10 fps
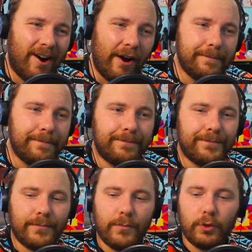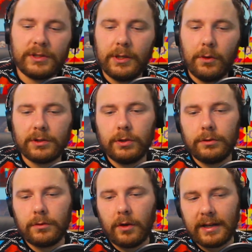All right. We'll see you all
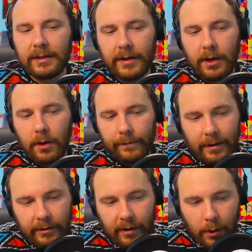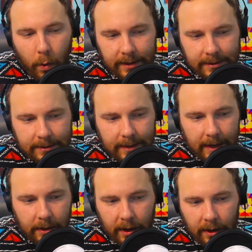soon on the next video. If you have any requests,
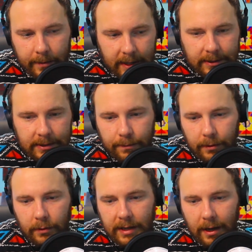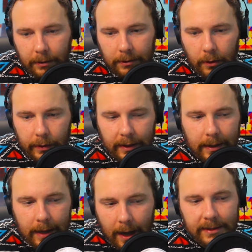any recommendations, put those down below in the
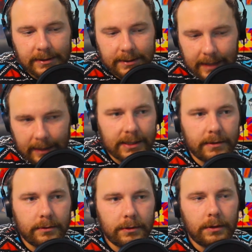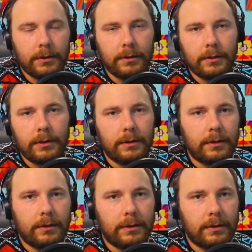comments section.
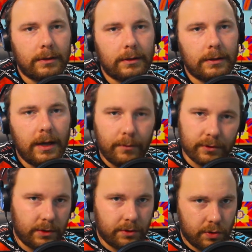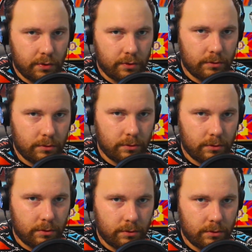And we'll see you soon.
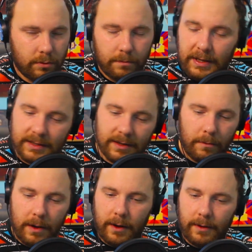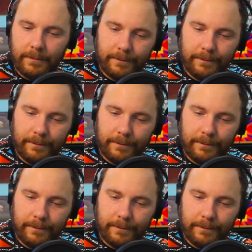Peace out. Bye.